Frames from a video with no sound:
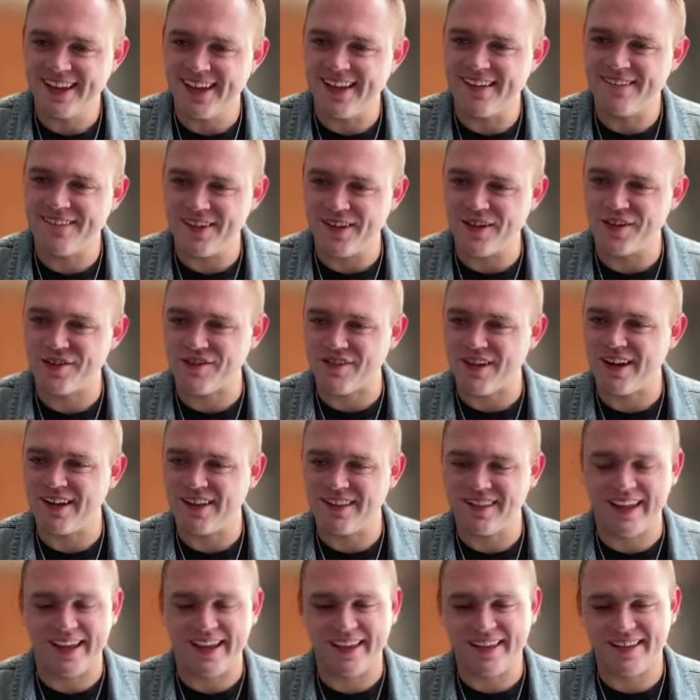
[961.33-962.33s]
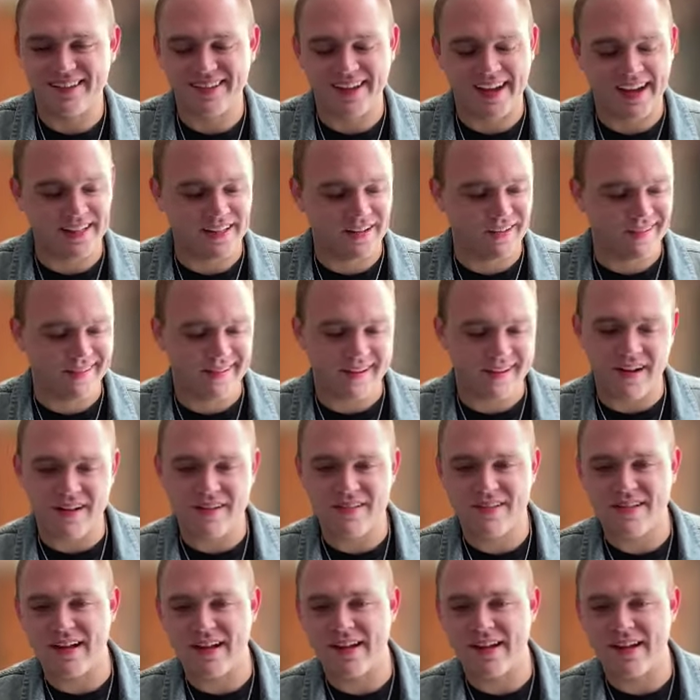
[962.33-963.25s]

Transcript: "It feels right." Like I know John's